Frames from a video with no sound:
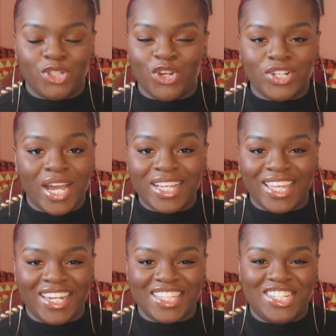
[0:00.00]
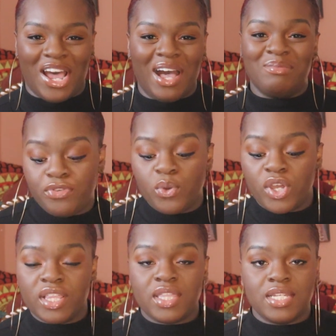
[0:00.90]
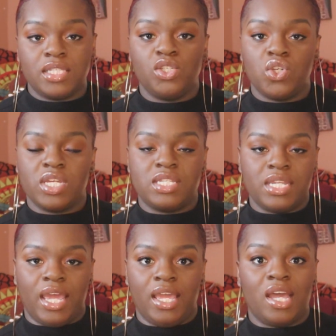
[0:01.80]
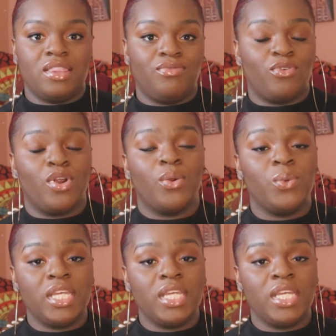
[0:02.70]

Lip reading: You're not getting the job. A few good things that you could say for